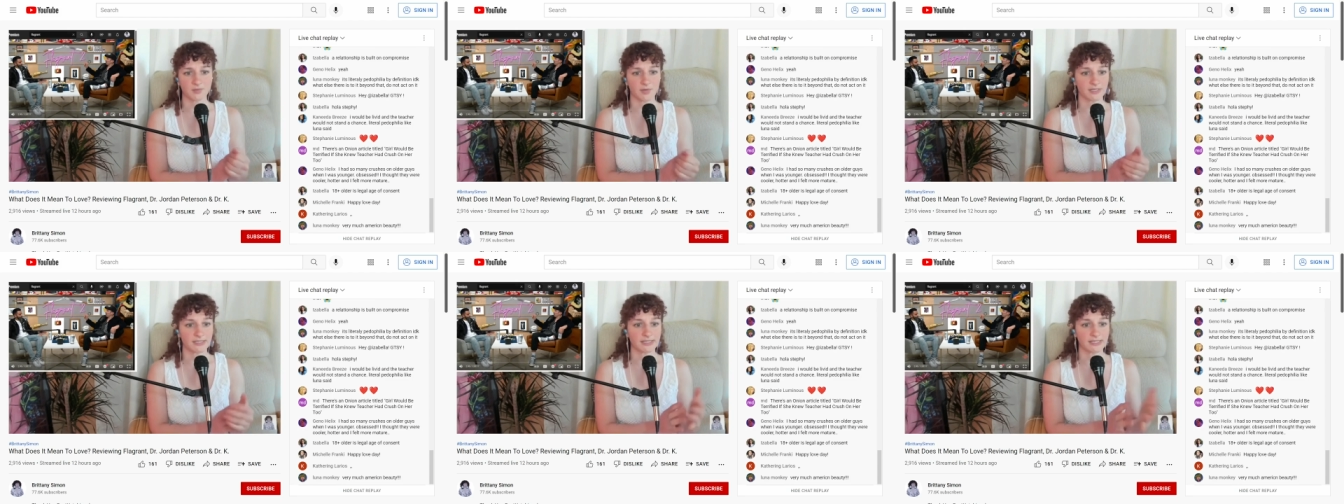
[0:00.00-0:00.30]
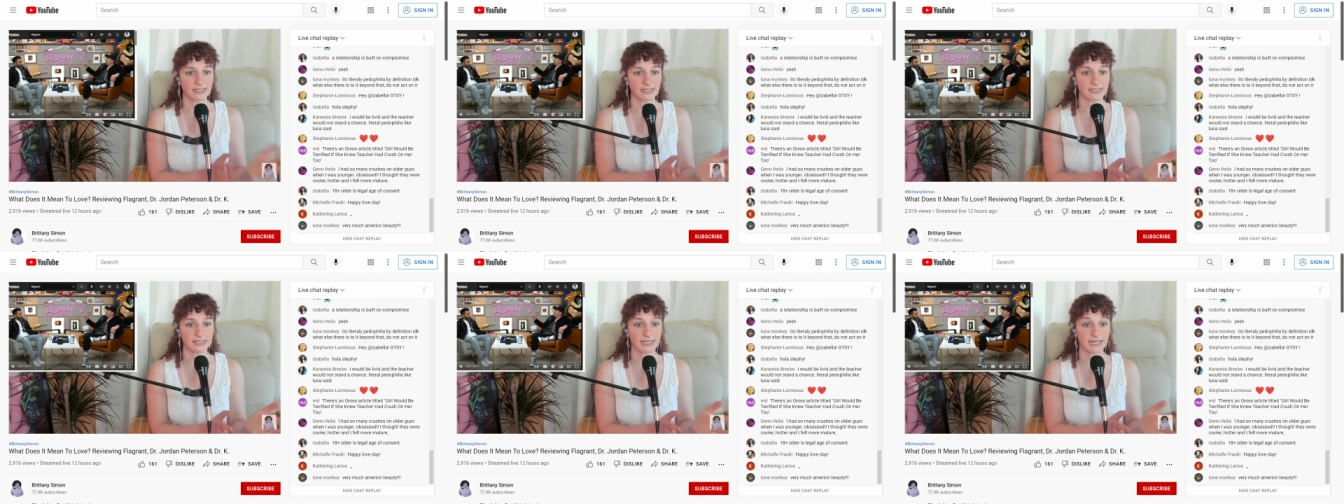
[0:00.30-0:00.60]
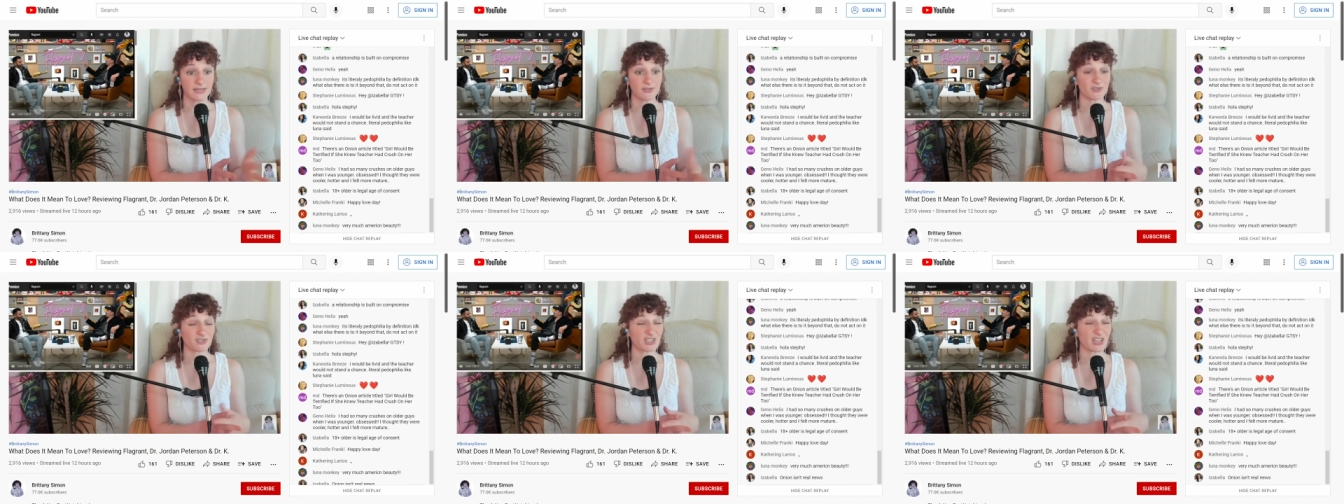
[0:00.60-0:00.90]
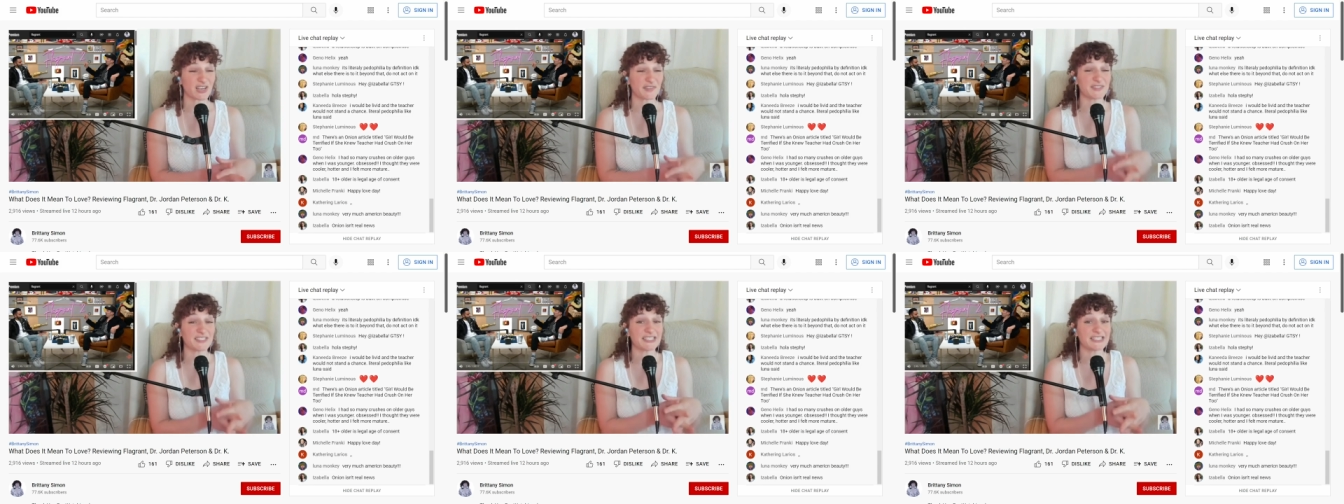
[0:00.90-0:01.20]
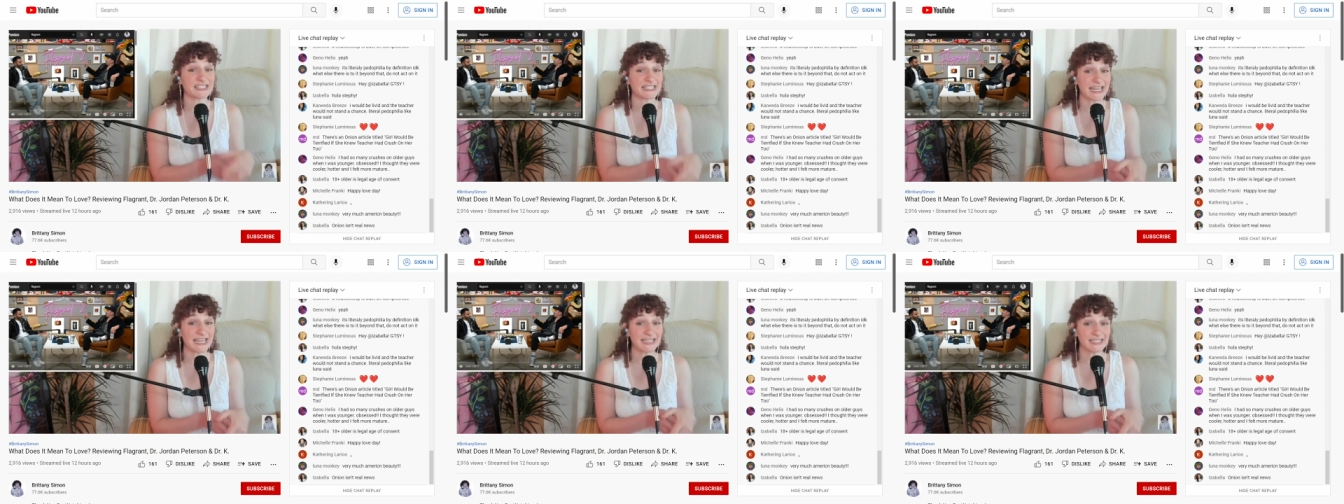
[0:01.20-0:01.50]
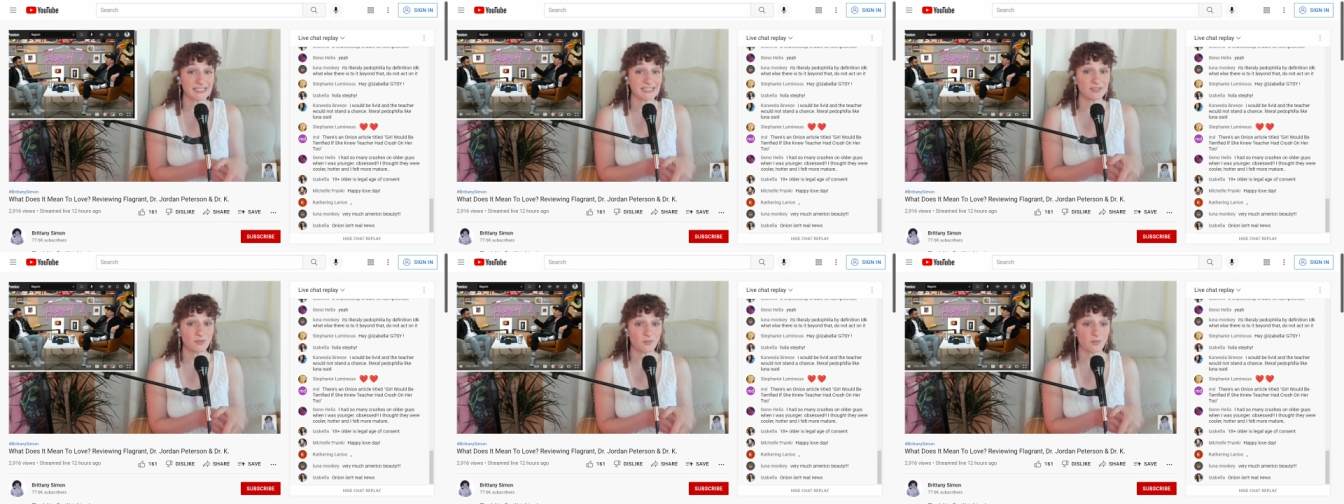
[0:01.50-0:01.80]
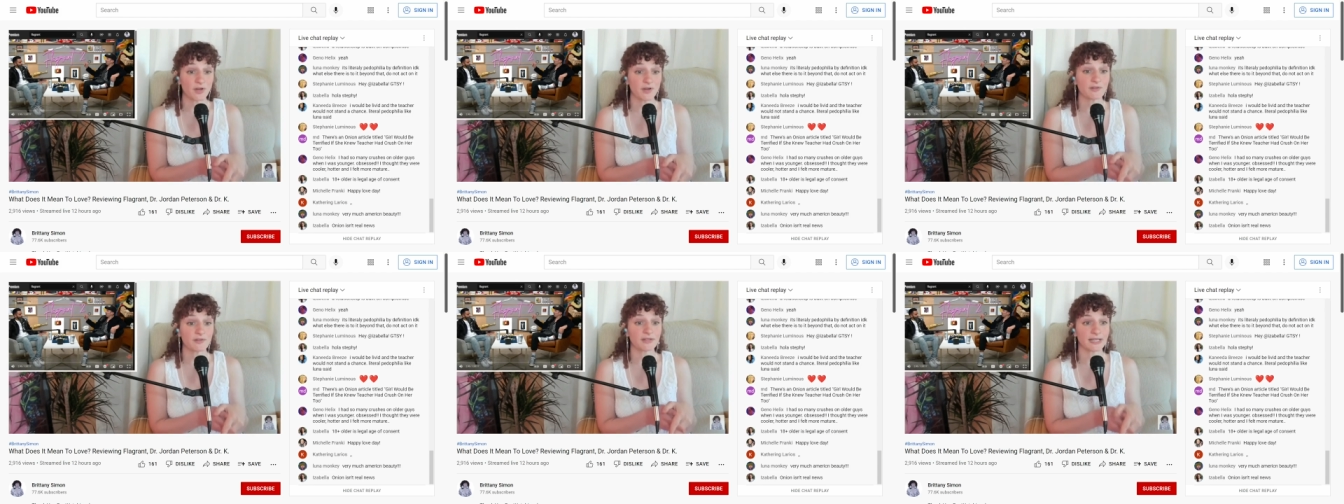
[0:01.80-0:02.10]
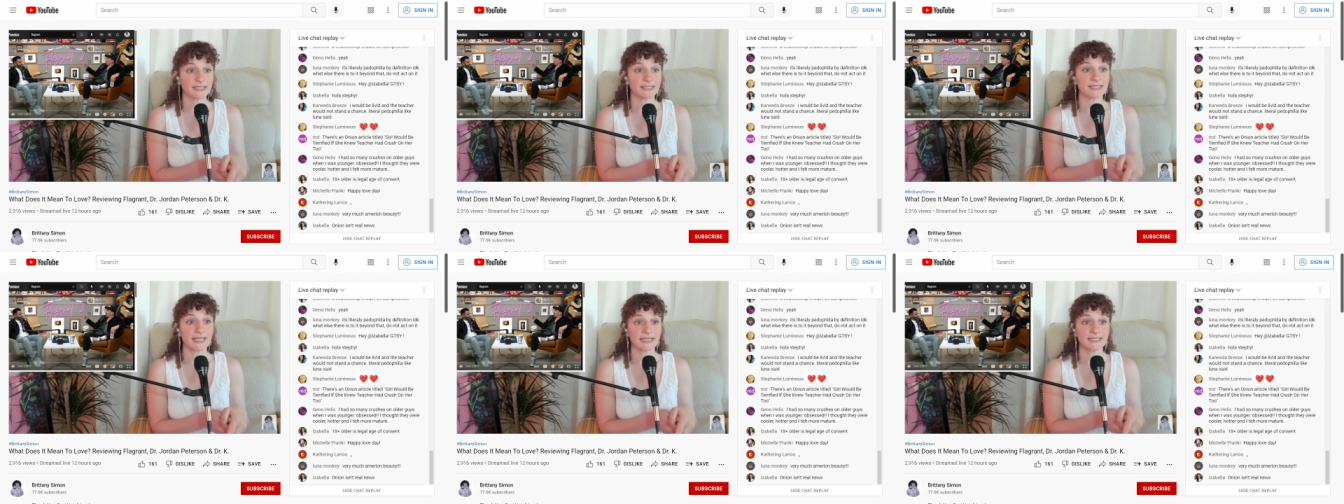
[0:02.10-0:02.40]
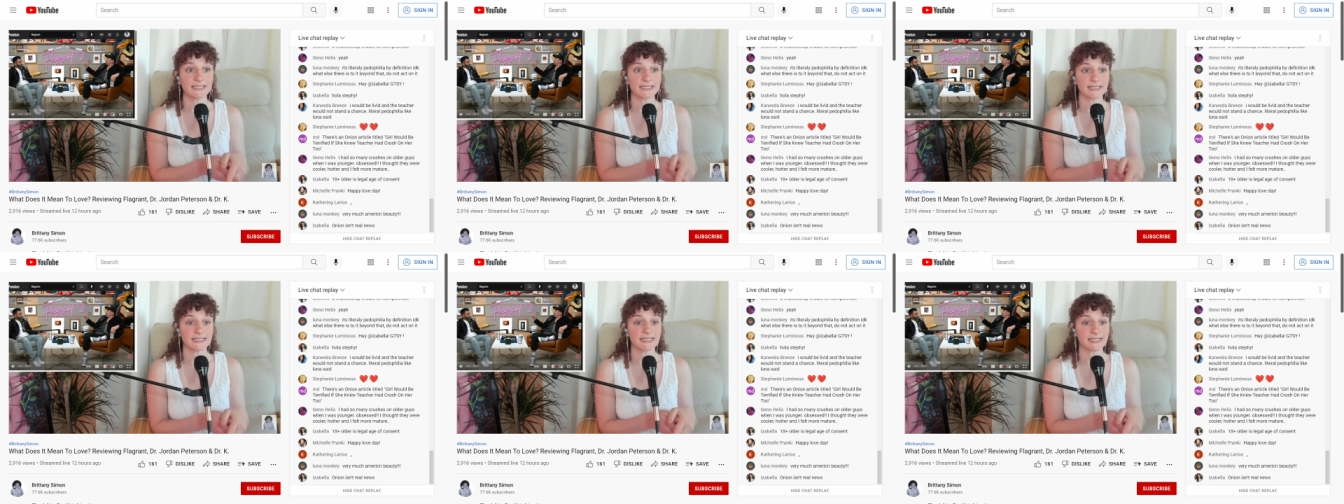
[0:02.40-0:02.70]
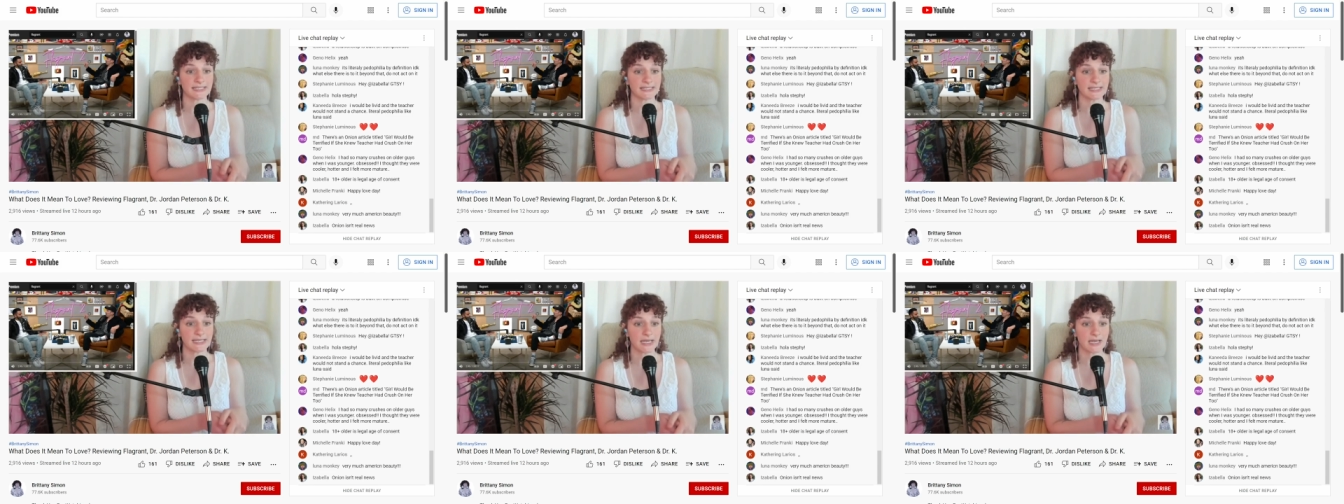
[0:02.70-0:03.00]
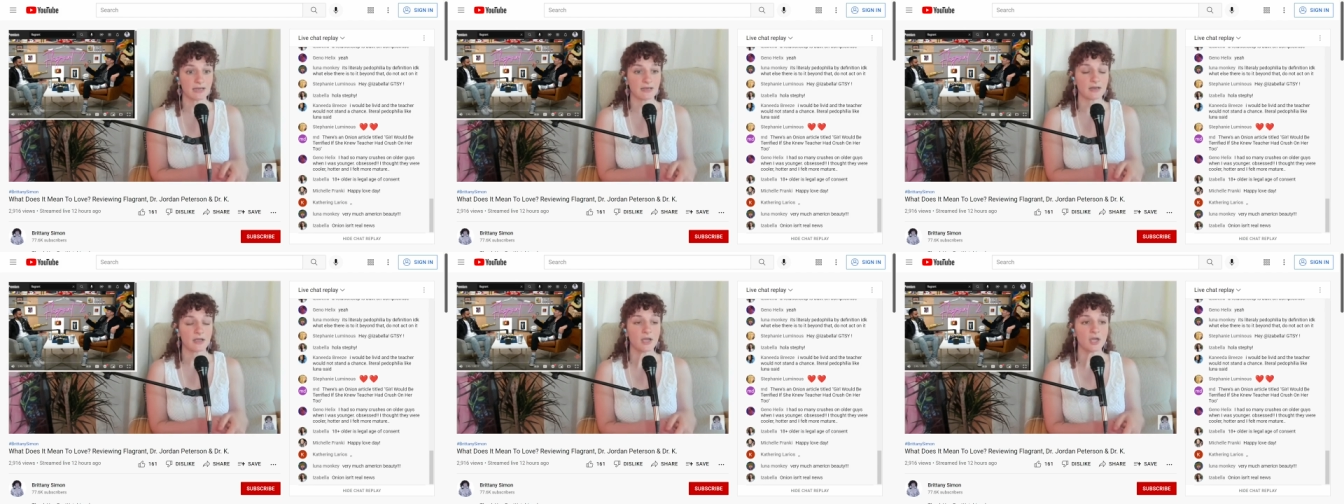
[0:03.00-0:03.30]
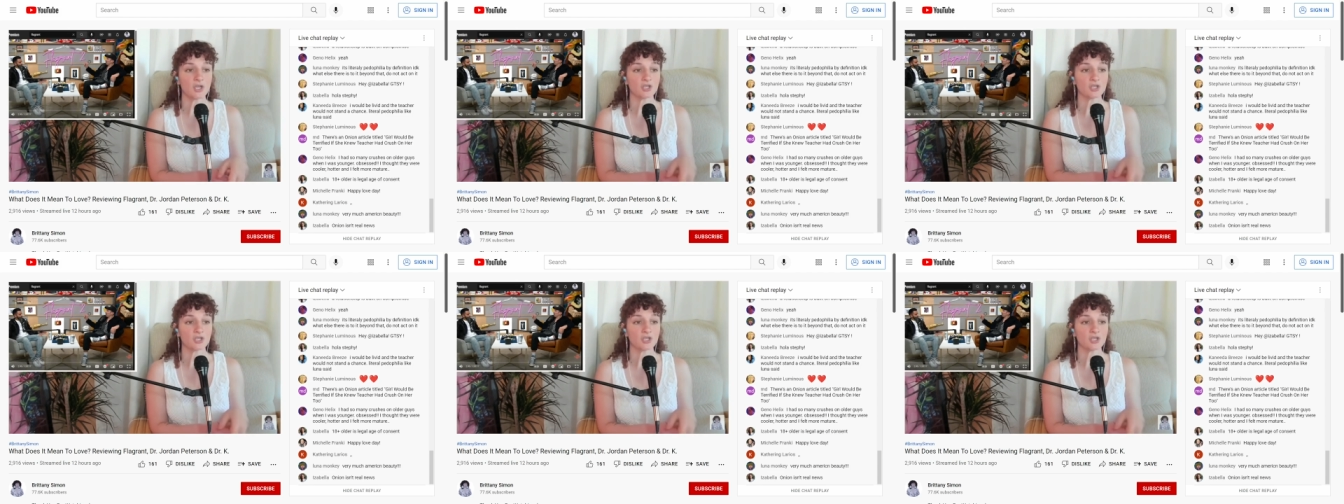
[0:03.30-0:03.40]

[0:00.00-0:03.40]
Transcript: where it's 16. There's a lot of states where the consent is 16.